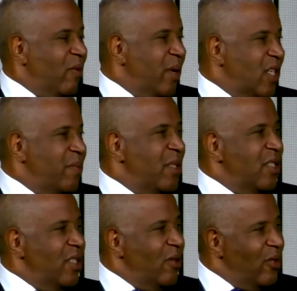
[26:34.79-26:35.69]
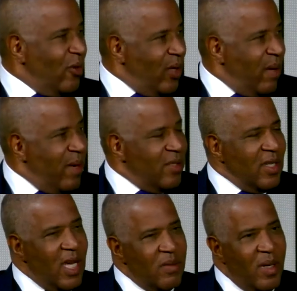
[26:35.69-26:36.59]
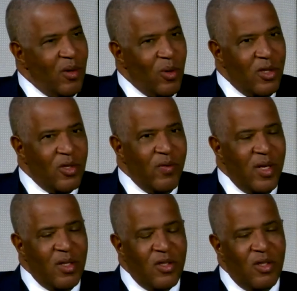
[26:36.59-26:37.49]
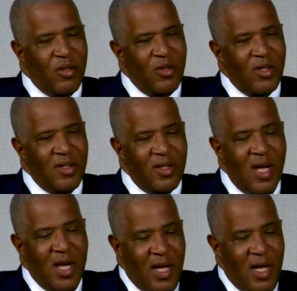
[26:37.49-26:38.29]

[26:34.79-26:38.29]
from HBCUs or MSIs, minority serving institutions,